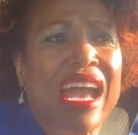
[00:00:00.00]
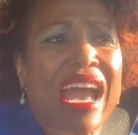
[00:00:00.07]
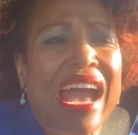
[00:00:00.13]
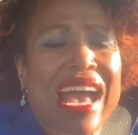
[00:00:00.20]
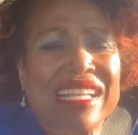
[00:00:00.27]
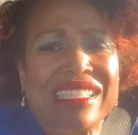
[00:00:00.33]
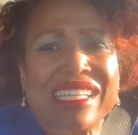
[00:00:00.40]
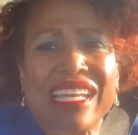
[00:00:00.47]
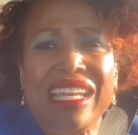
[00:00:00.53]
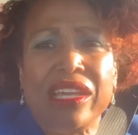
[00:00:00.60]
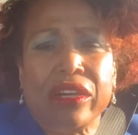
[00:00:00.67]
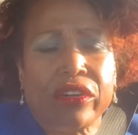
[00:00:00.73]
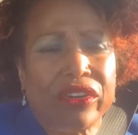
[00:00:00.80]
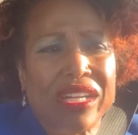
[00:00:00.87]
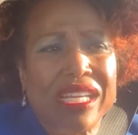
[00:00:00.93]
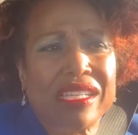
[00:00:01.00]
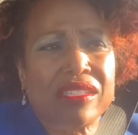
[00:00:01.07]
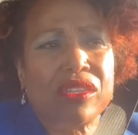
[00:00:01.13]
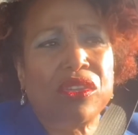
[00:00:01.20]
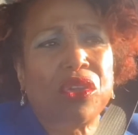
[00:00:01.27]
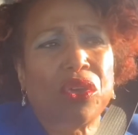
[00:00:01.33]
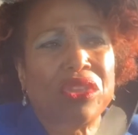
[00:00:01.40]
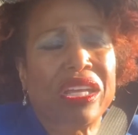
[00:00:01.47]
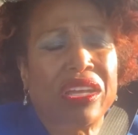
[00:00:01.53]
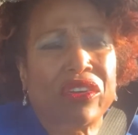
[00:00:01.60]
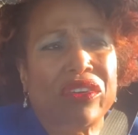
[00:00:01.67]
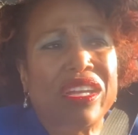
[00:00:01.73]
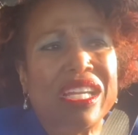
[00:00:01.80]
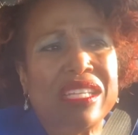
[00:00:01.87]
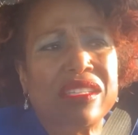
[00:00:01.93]
has increased, not
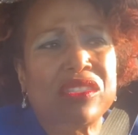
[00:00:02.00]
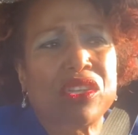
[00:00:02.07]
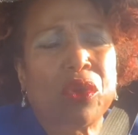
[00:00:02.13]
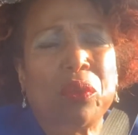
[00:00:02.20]
decreased,